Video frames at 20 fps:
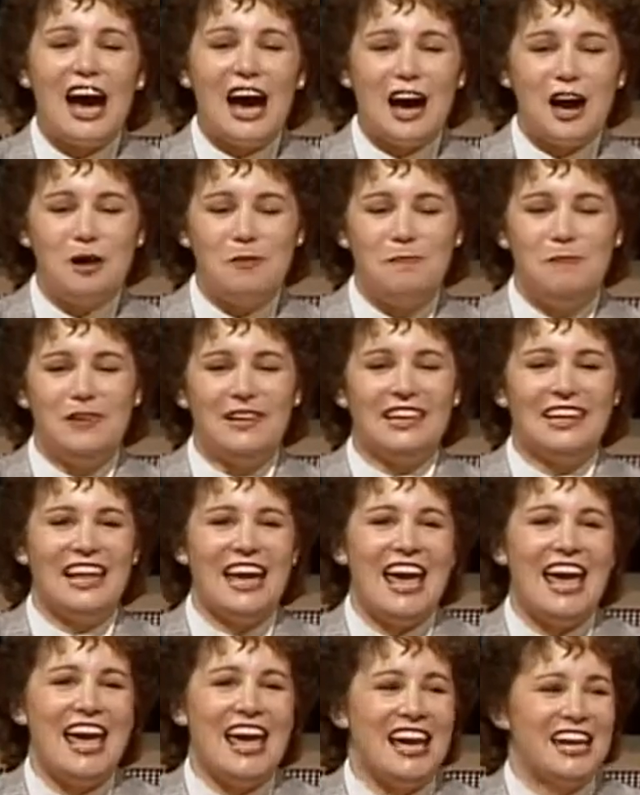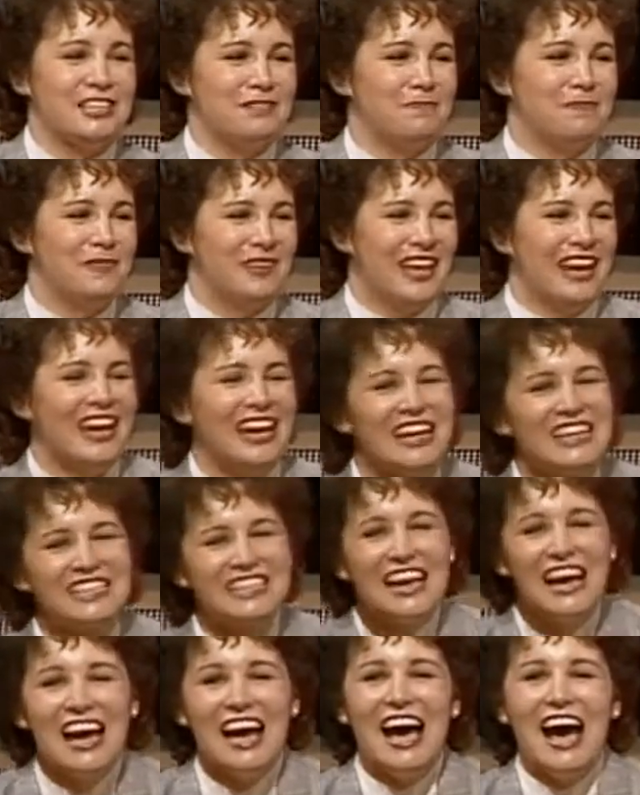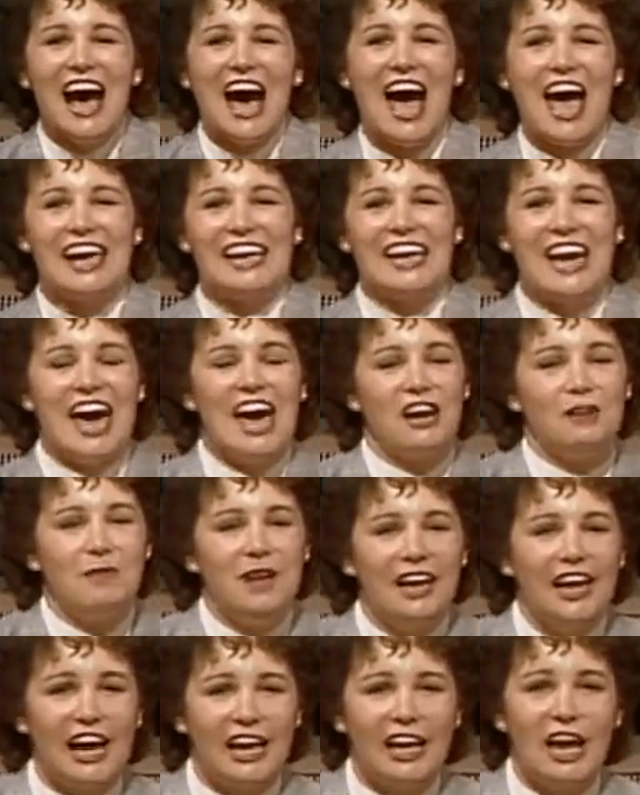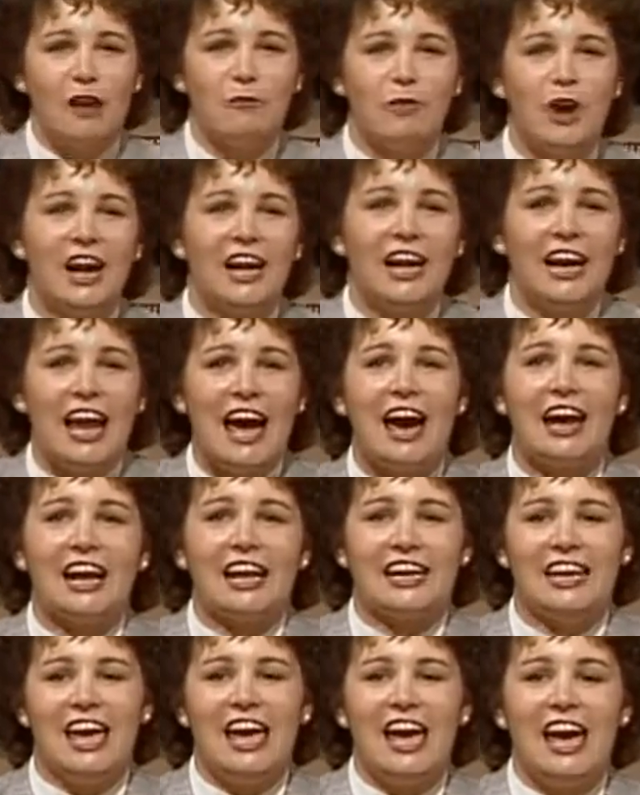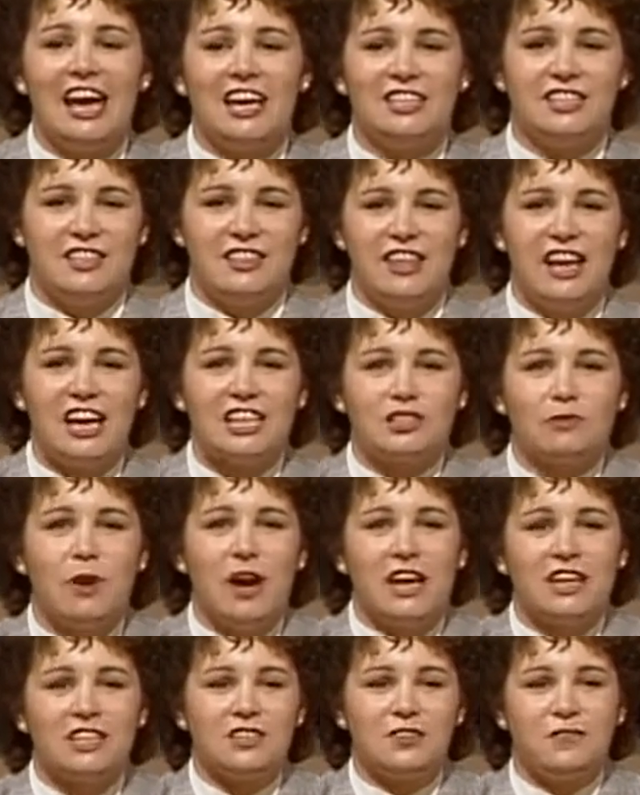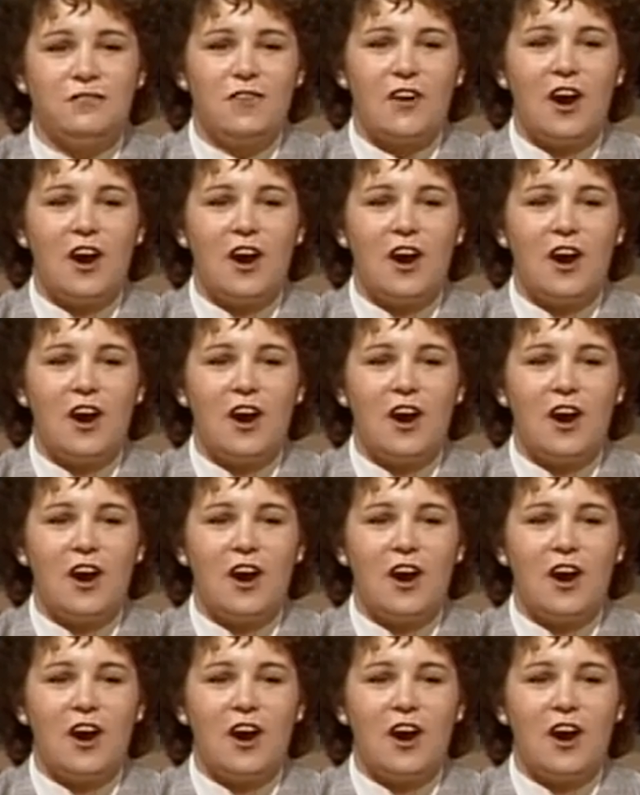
A seesaw battle. Cindy, 69,941. Everybody's standing in from the way so far.